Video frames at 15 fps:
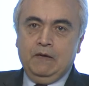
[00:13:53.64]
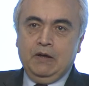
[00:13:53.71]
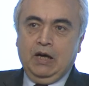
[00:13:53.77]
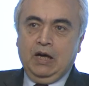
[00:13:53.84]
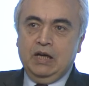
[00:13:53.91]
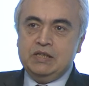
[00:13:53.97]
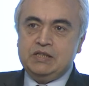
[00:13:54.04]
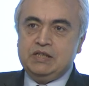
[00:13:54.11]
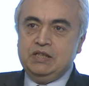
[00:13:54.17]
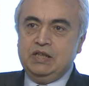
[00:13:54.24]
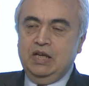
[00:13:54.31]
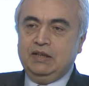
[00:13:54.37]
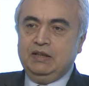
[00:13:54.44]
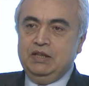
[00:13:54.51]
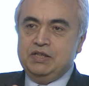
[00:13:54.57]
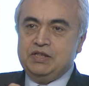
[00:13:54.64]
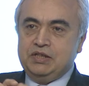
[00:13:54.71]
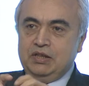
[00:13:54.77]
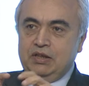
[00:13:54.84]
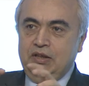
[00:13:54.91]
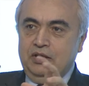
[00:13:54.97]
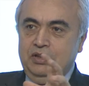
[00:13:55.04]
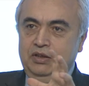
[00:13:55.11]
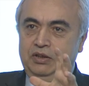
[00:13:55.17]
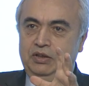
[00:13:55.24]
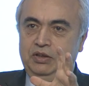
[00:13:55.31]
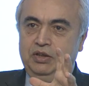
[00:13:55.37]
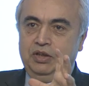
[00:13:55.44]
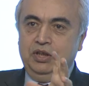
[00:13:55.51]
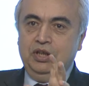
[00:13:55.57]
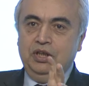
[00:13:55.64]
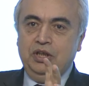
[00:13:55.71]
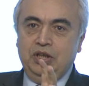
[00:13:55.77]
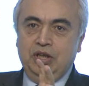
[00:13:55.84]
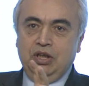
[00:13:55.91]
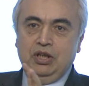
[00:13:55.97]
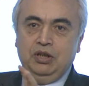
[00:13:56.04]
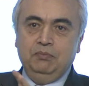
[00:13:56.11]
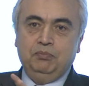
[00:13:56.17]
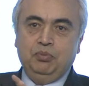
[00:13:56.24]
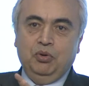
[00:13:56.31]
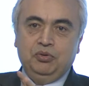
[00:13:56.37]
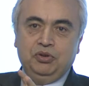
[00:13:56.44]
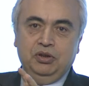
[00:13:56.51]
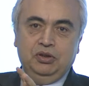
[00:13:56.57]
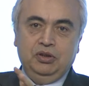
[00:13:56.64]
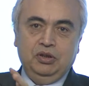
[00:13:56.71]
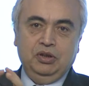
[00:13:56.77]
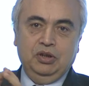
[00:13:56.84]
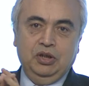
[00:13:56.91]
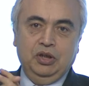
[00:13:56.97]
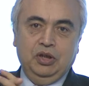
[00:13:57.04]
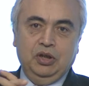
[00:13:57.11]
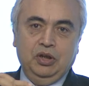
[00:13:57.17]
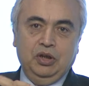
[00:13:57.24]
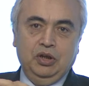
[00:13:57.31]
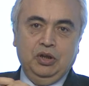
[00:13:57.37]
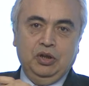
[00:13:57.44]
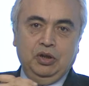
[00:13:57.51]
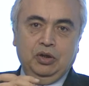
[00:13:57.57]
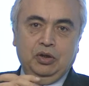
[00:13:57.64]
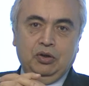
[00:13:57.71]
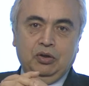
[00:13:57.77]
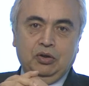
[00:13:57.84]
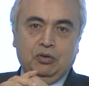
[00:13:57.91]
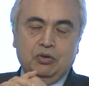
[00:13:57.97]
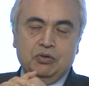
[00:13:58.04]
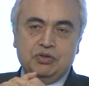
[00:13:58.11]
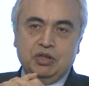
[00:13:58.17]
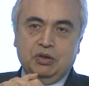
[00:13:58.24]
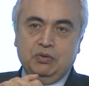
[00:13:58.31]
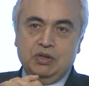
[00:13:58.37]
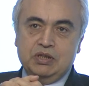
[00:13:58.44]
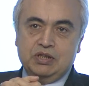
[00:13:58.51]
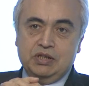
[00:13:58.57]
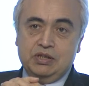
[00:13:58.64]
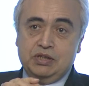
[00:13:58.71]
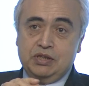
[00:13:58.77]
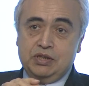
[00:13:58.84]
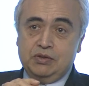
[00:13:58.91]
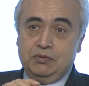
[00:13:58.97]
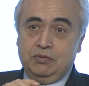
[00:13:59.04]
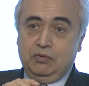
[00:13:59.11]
I see at least three important consequences.